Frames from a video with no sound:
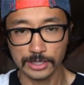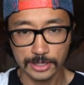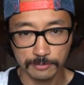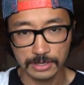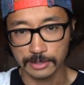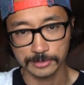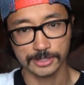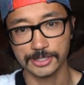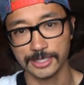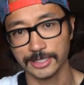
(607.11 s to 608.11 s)
I think being able
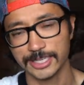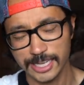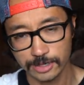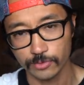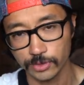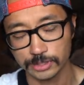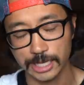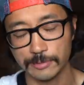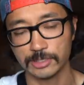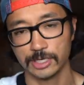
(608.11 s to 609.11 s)
to see it like in real
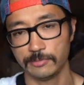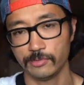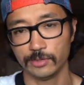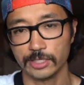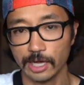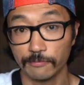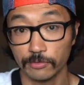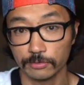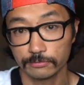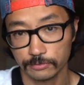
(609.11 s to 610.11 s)
time is going to be really
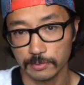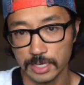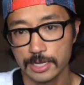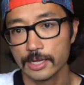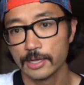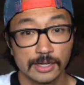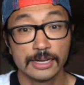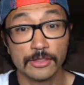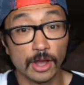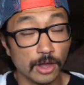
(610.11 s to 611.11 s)
helpful for me.
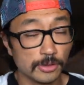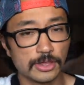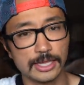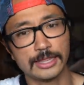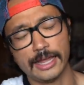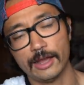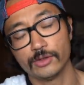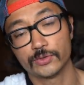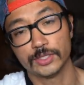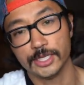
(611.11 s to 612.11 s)
Now, the other thing that I
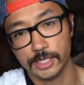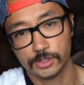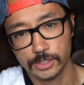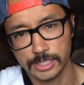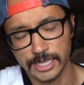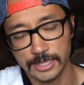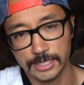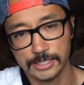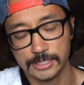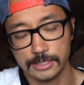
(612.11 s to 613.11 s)
was really interested in
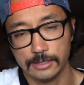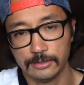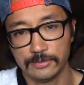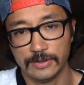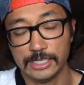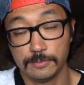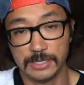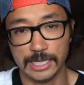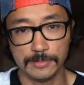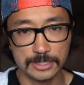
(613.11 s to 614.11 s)
this device
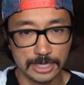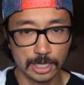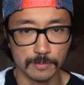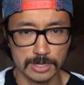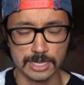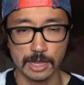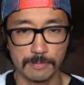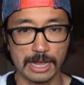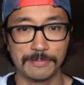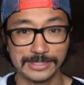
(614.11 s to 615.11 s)
being able to tell me
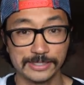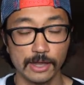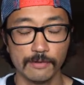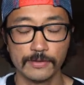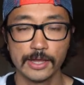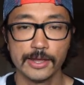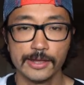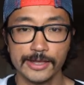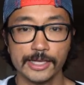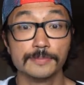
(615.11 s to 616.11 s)
about myself
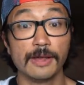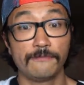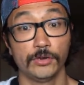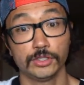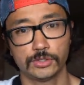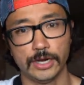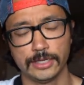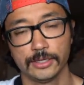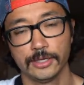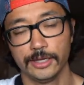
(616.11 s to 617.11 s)
is my foot
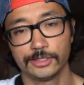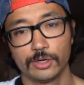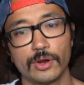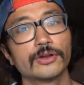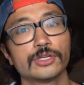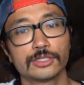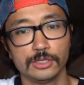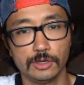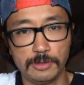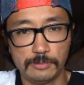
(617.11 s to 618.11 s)
strike. And so we already talked
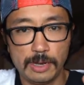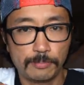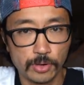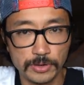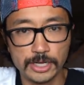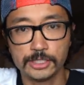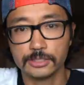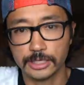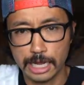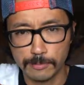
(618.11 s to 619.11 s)
a little bit about
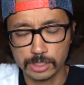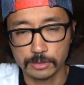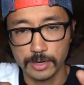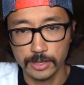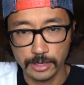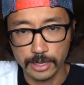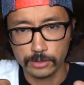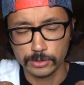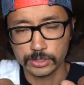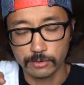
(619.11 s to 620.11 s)
pronation, like how much are my
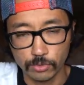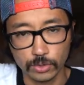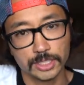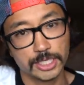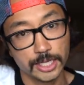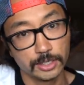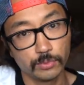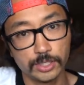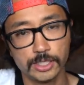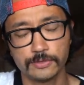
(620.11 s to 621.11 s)
ankles like rolling
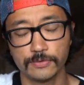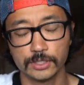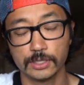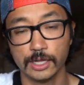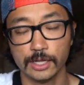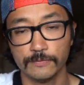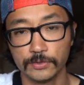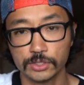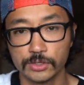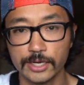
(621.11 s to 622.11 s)
in with each
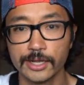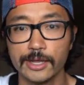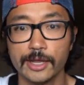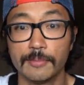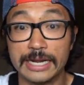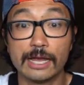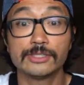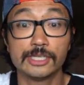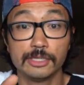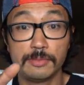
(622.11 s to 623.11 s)
foot strike. But now
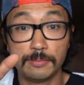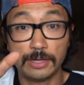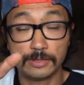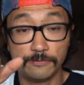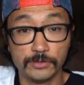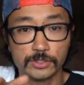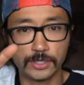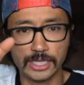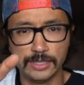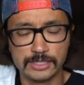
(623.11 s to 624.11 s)
it's telling me about the foot
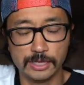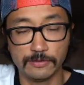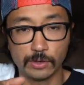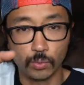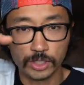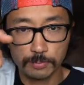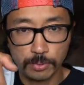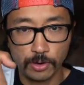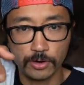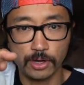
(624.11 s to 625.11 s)
strike itself, like which
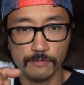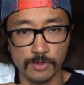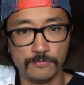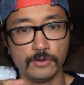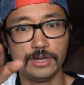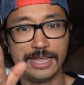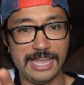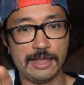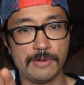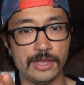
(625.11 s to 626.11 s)
part of the foot
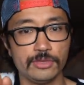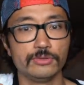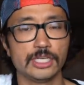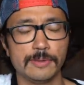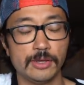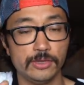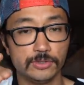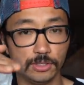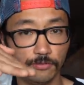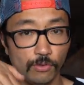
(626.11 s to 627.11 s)
am I using? Am I
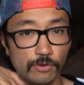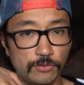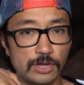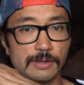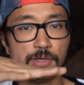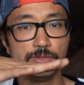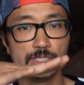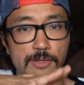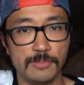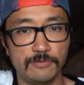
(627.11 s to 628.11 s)
using the forefoot? Am I
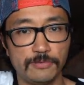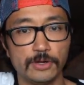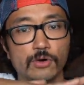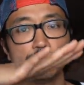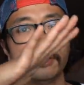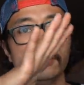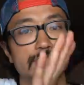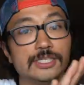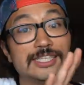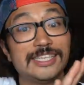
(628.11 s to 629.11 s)
using the midfoot? Or am I
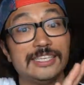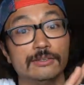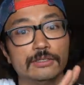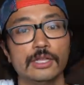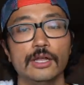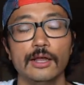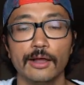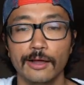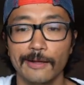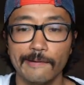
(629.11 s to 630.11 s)
using the heel?
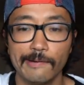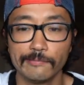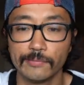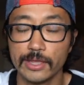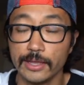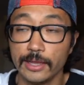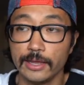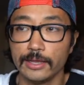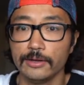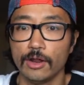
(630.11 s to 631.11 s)

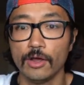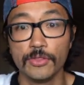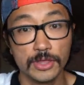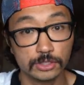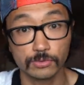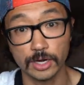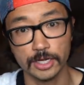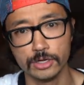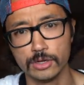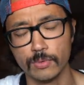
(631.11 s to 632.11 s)
And on this run
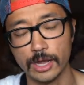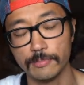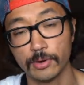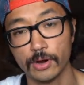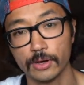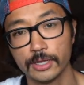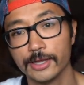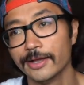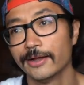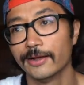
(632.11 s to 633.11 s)
in New Wine Park,
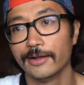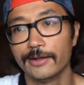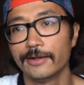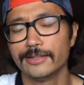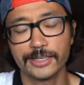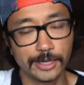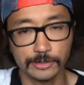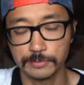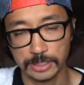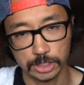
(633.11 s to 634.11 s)
like I
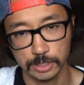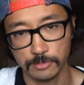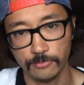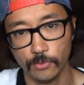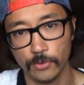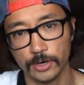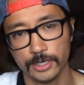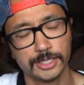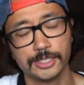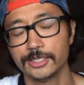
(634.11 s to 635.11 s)
was mentioning before,
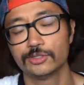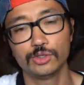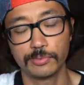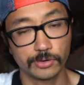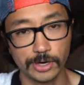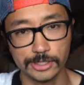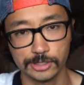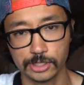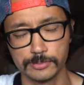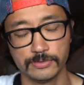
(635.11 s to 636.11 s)
nothing super
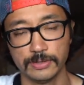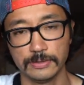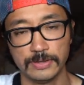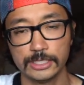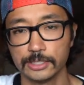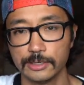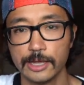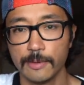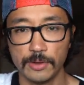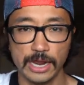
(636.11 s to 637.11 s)
crazy in terms of elevation,
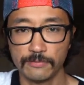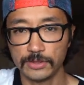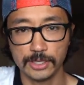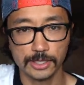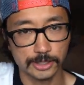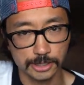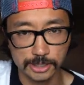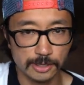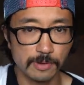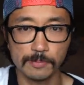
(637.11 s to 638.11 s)
but everything is like
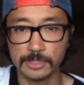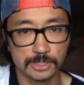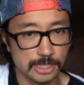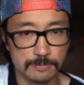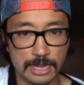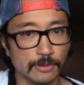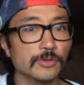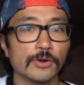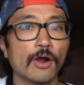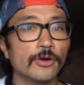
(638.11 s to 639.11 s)
steep up and steep
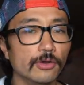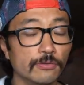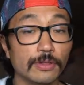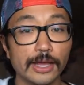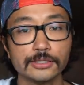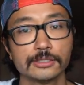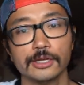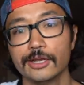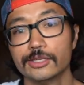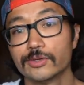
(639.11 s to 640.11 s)
down. There are no flats.
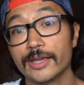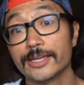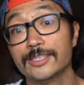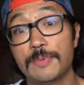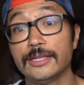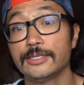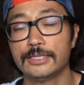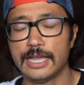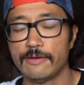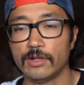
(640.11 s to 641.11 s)
So I
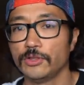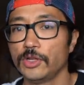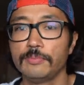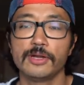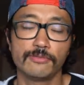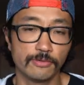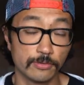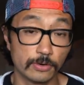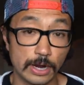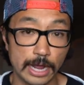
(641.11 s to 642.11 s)
expected to have a little bit of a
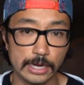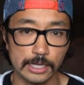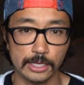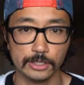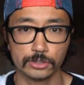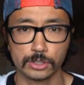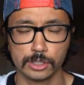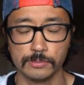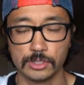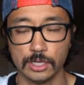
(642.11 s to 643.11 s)
variety in
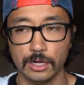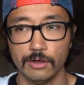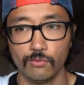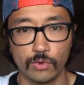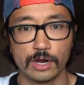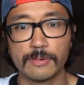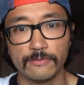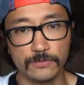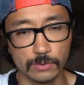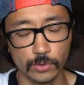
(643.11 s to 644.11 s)
terms of where my
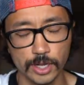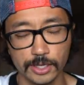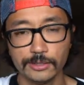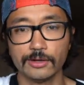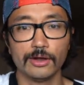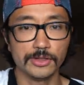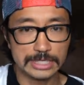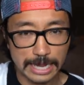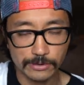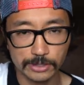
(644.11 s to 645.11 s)
feet were hitting on the
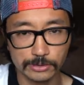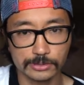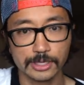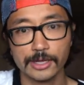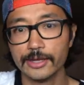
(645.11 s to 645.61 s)
downhills.